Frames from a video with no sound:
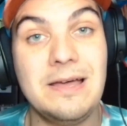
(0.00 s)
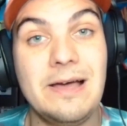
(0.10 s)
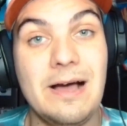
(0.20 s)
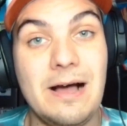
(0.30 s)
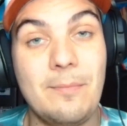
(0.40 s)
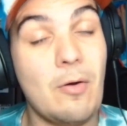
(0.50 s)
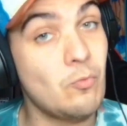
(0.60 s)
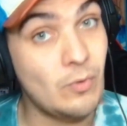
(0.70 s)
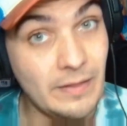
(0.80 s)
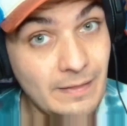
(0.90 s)
I
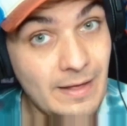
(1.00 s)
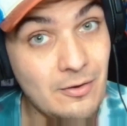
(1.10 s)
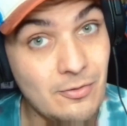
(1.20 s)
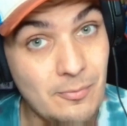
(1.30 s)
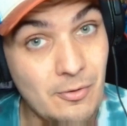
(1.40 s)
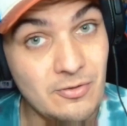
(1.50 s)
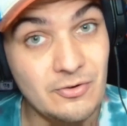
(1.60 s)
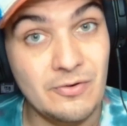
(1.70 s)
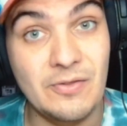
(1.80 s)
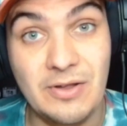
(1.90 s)
really like all the bars that
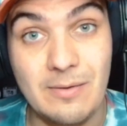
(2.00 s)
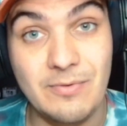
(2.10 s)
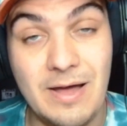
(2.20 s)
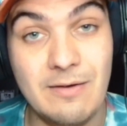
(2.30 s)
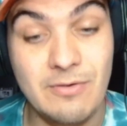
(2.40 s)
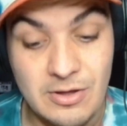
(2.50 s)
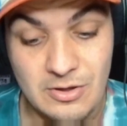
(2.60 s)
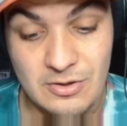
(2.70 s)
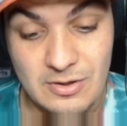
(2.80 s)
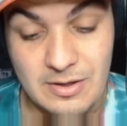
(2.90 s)
are in the top 5.
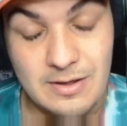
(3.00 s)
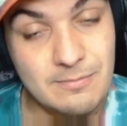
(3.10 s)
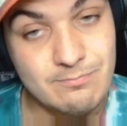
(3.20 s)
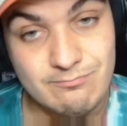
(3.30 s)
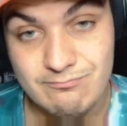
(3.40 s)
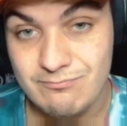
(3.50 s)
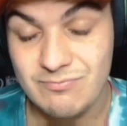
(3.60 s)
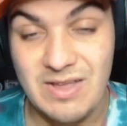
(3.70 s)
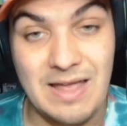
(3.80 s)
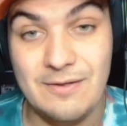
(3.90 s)

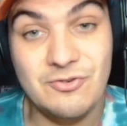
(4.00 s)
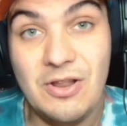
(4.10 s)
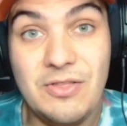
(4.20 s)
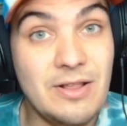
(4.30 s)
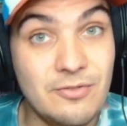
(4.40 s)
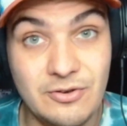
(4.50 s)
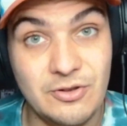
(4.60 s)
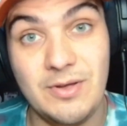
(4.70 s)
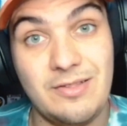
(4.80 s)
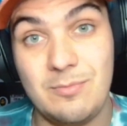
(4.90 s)
And there's nothing else to do
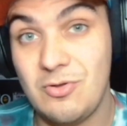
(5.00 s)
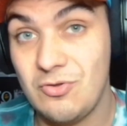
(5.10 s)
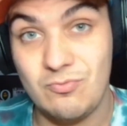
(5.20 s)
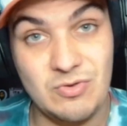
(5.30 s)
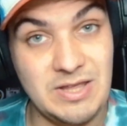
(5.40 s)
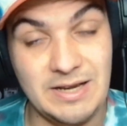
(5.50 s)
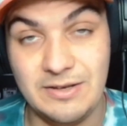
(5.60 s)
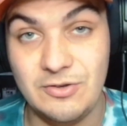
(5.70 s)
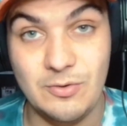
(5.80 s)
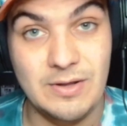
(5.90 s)
except just get
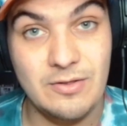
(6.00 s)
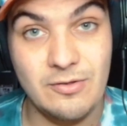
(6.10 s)
into it.